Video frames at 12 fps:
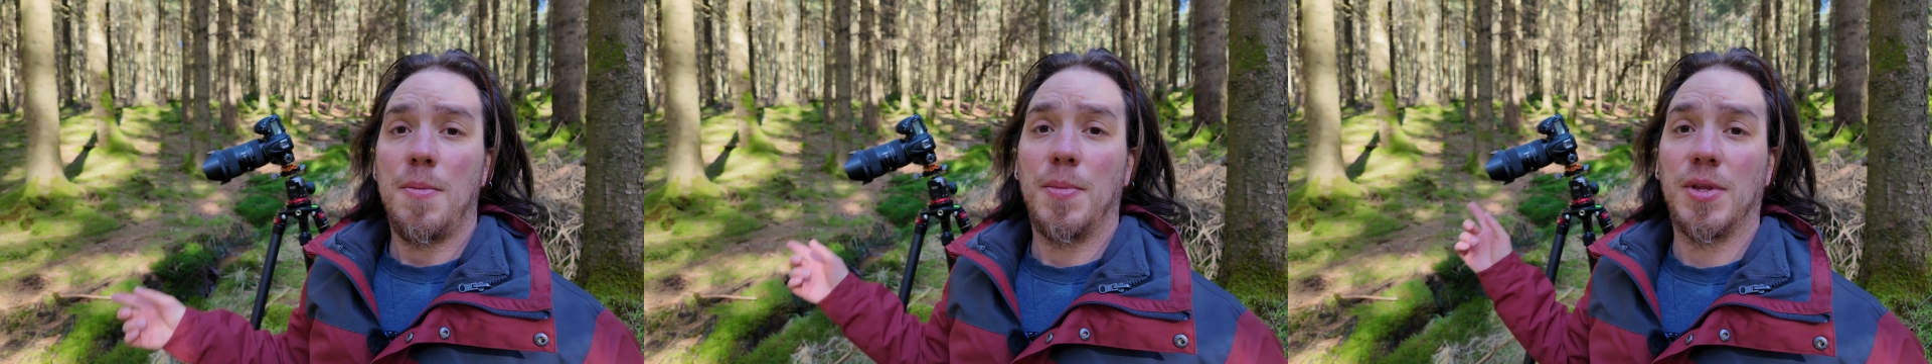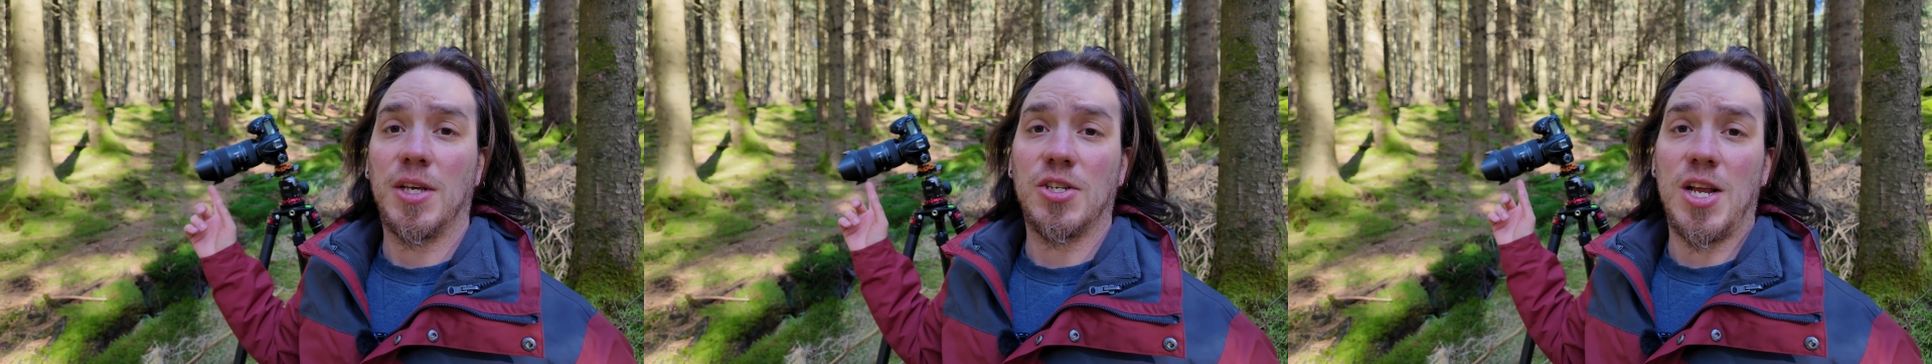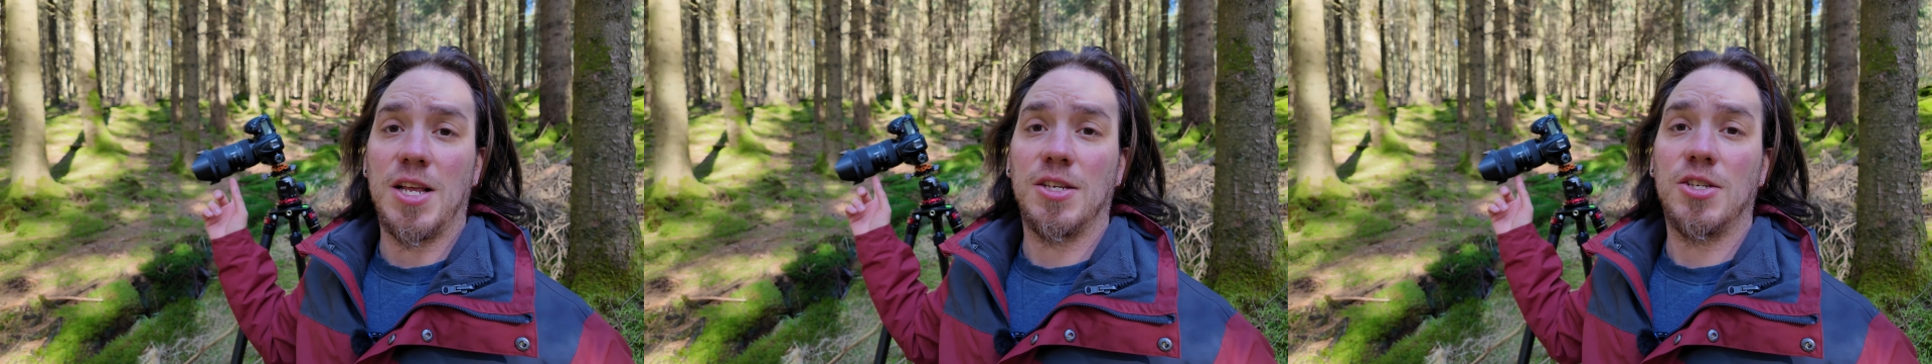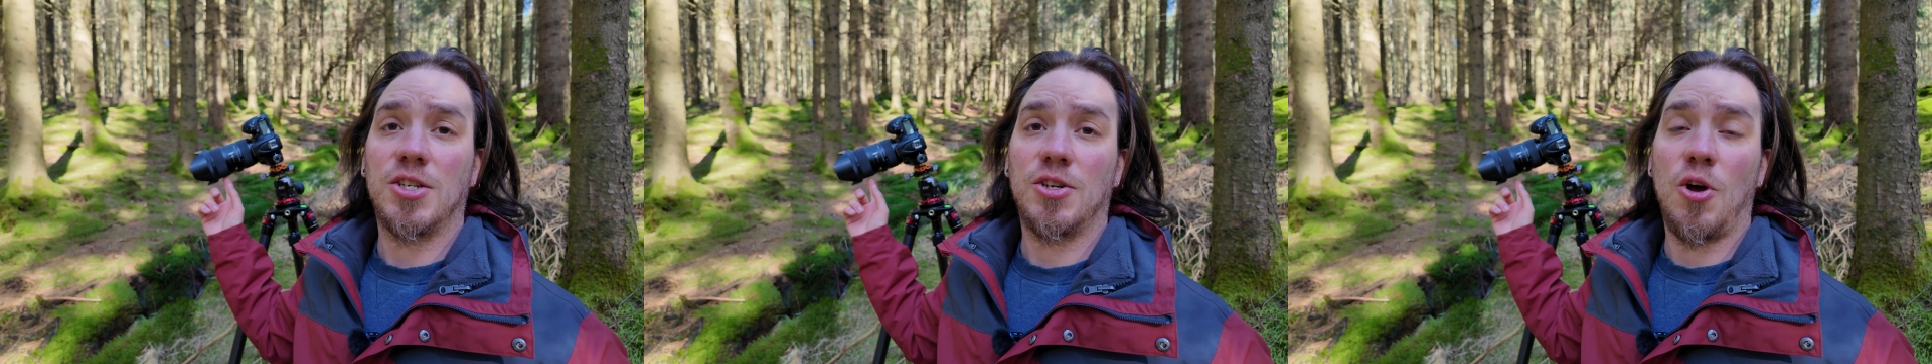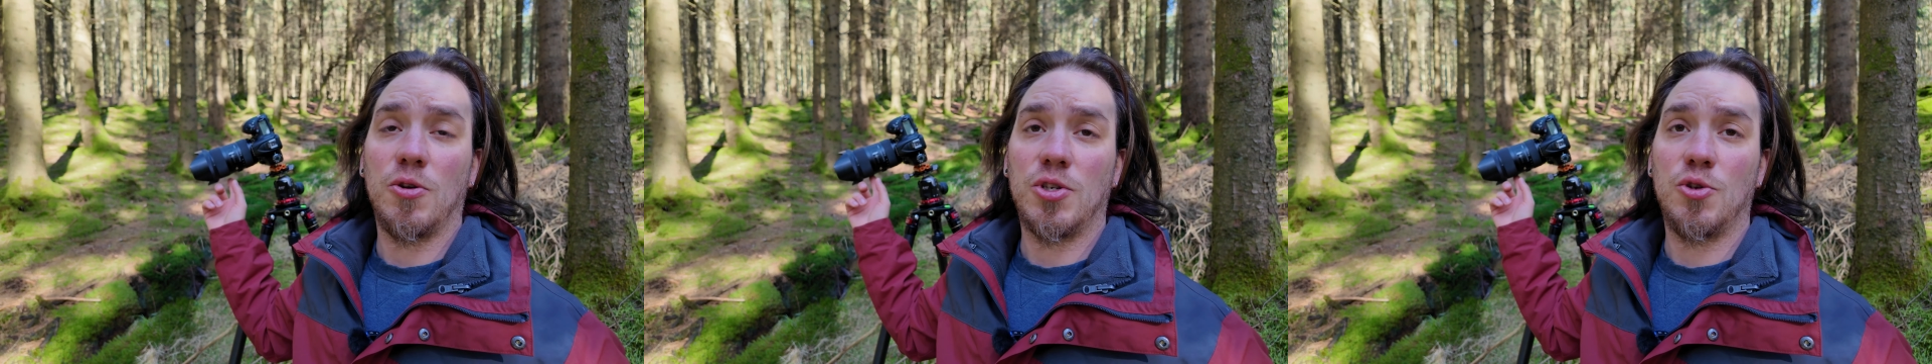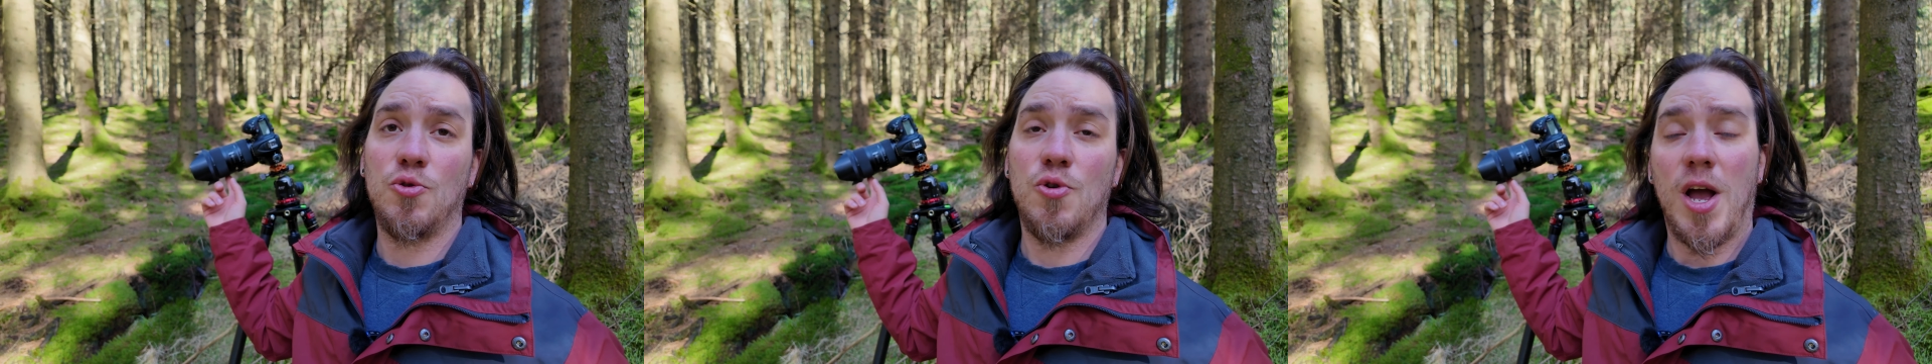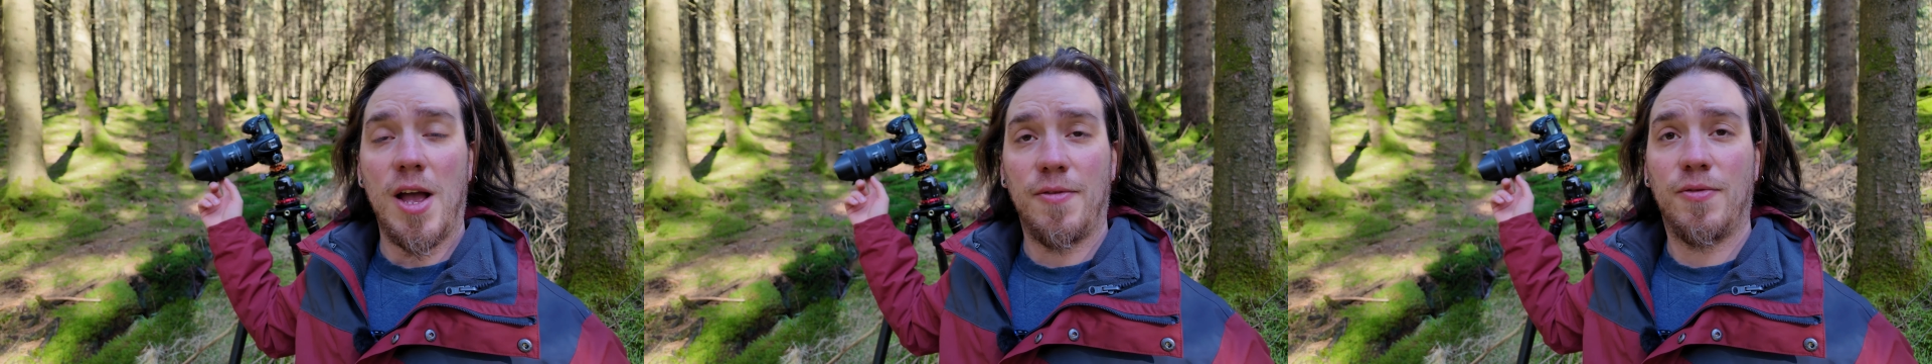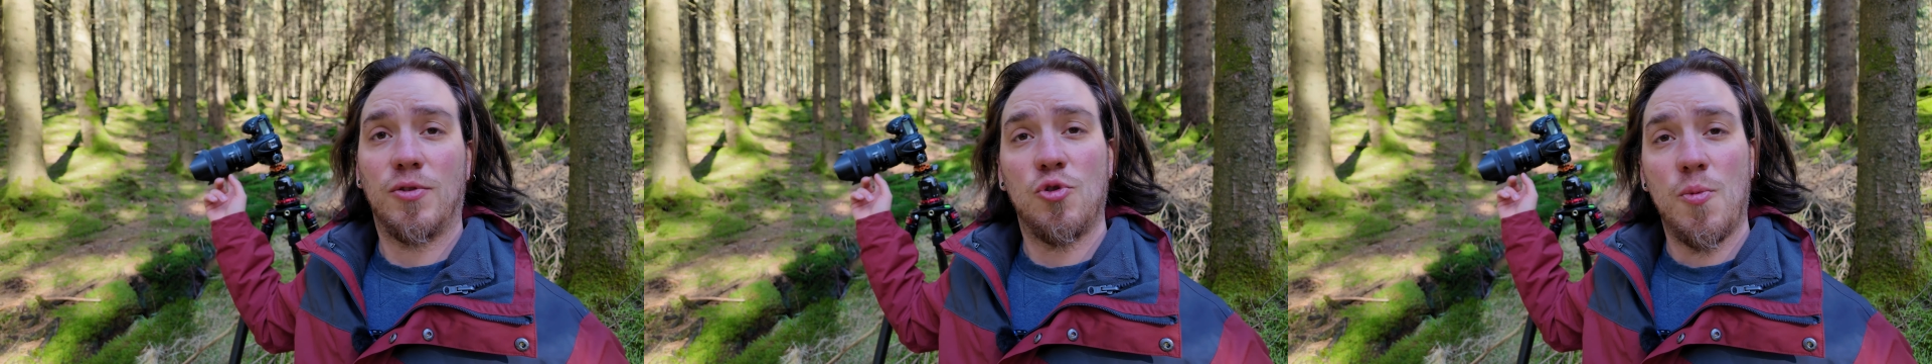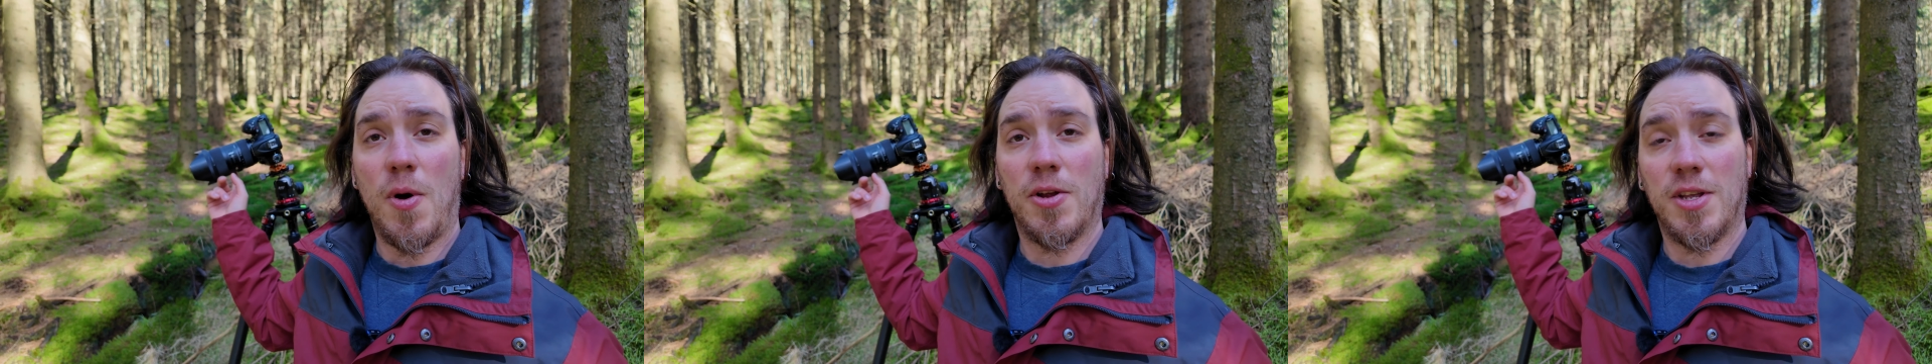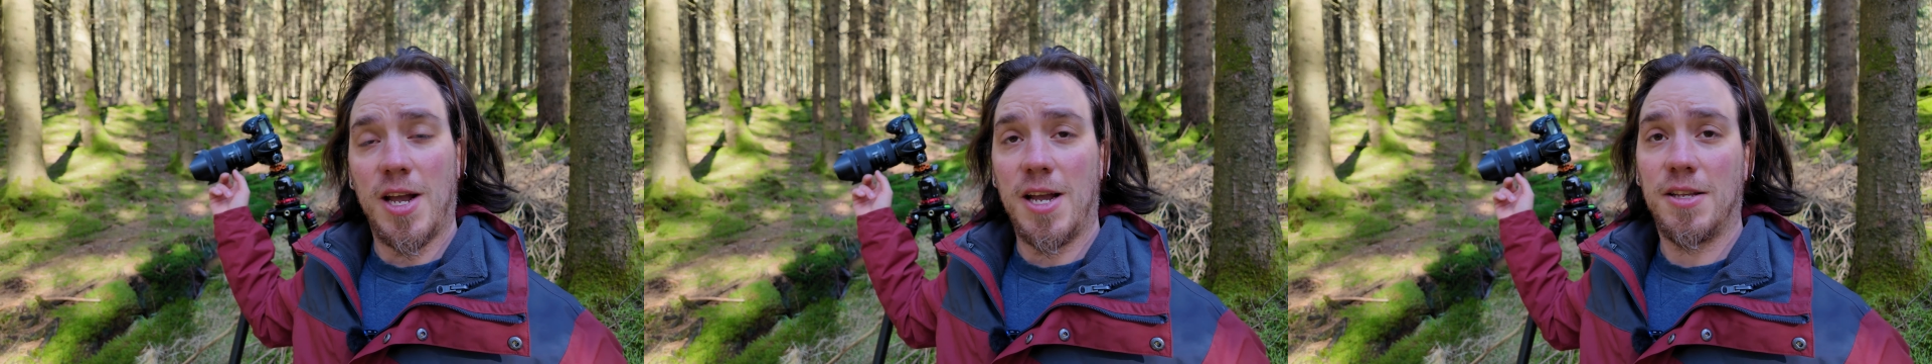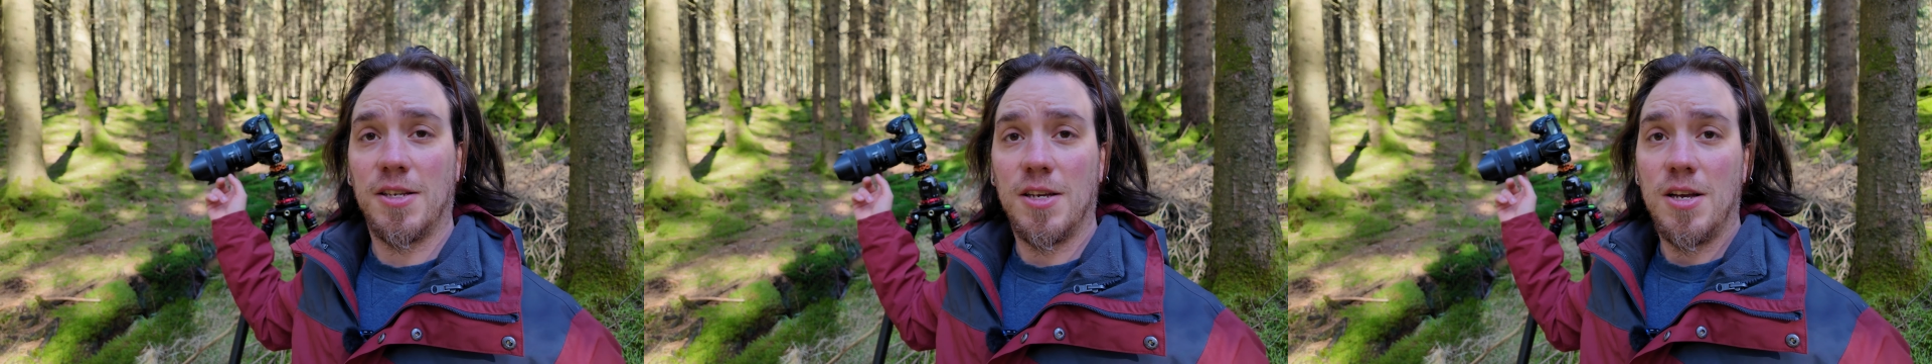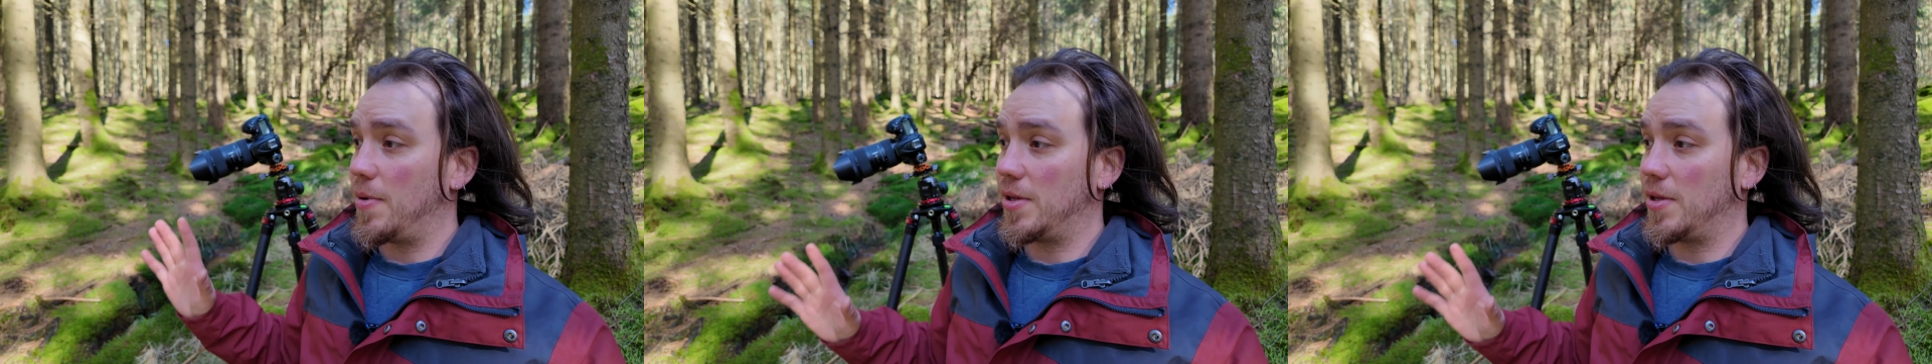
But this lens goes to f2.8,